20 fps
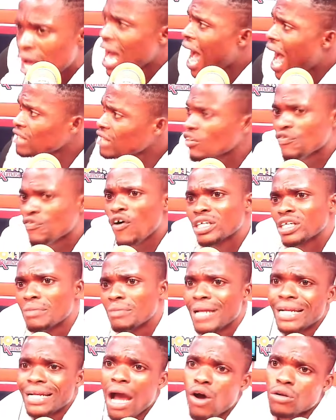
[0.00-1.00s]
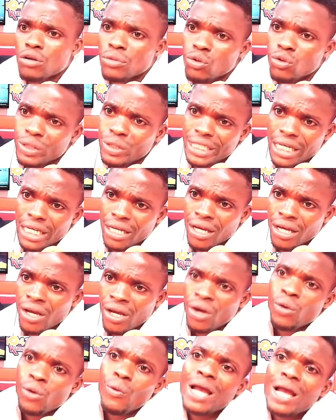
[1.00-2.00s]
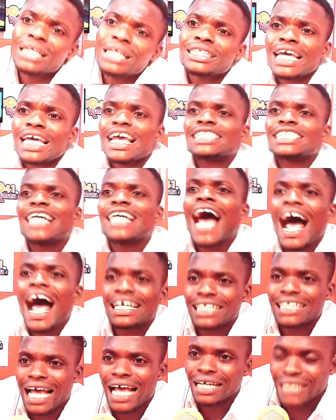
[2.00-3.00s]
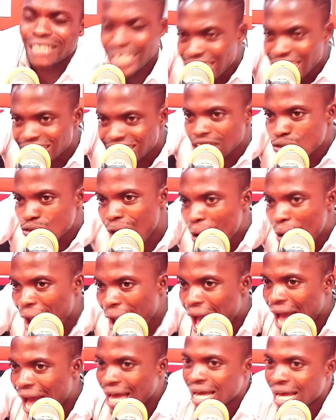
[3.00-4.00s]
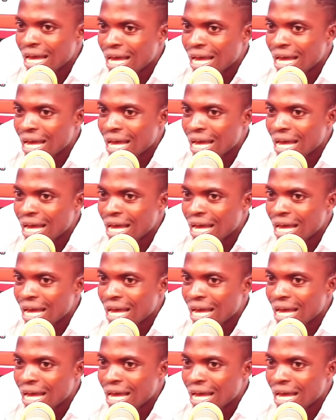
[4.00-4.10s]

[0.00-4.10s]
How to folk team near the Honam Uti? When it say yes, Hasia. So this is Waha.